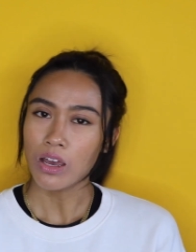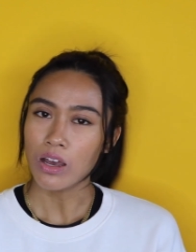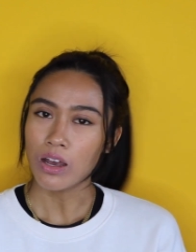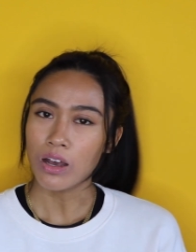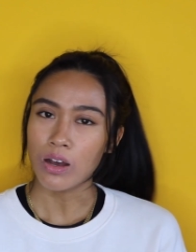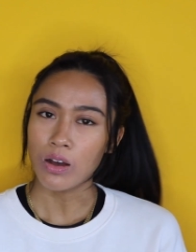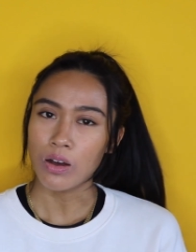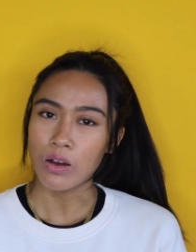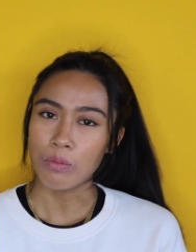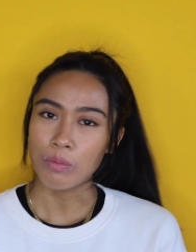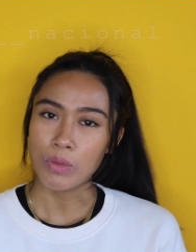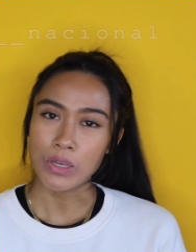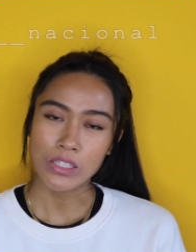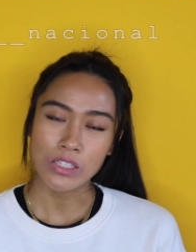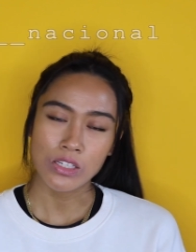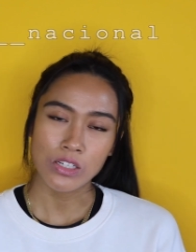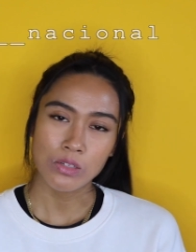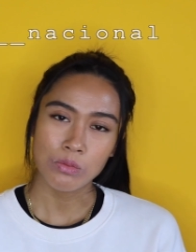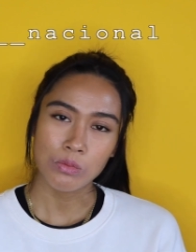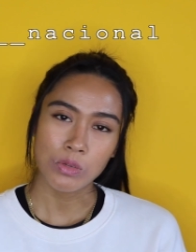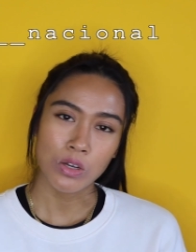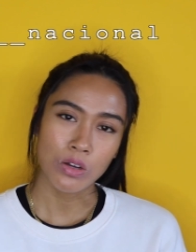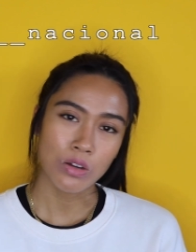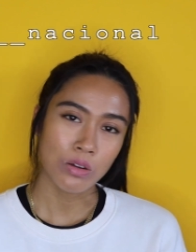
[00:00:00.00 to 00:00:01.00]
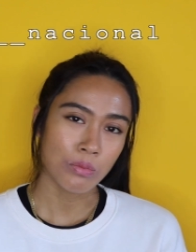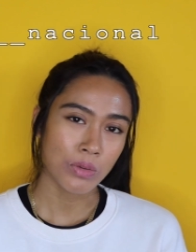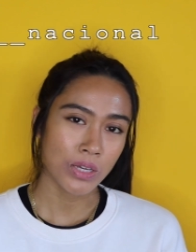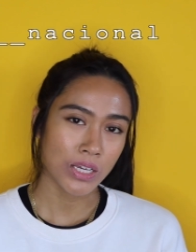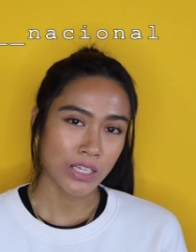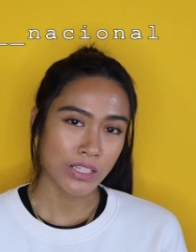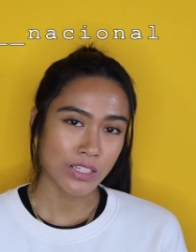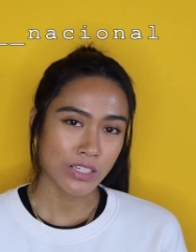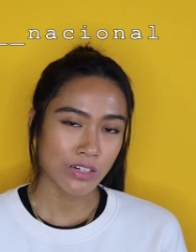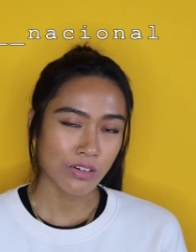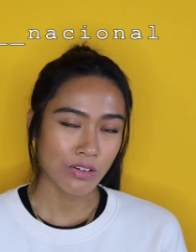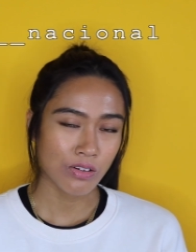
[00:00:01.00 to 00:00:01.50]
Uh, message me on my
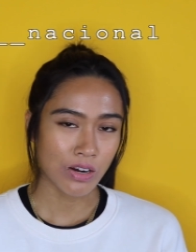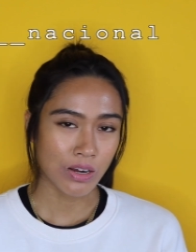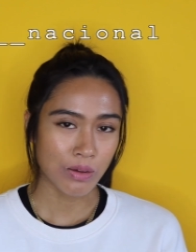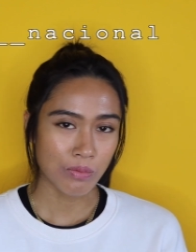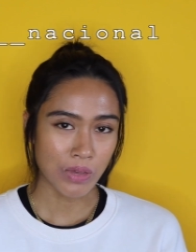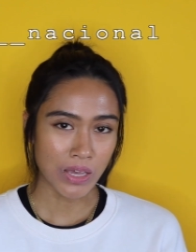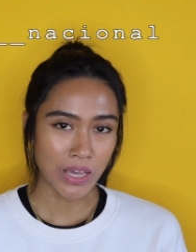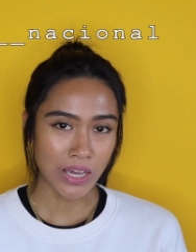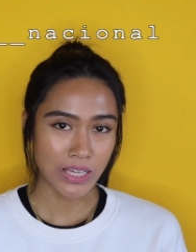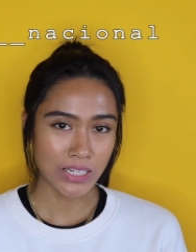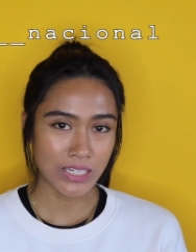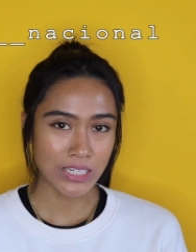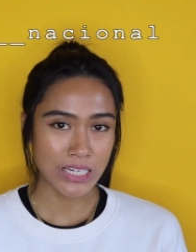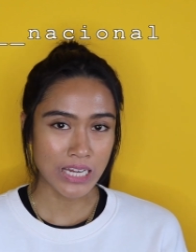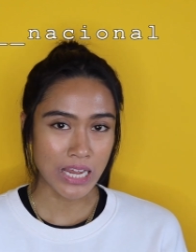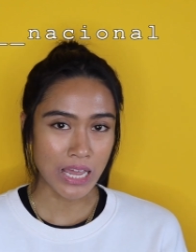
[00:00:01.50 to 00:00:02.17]
Instagram at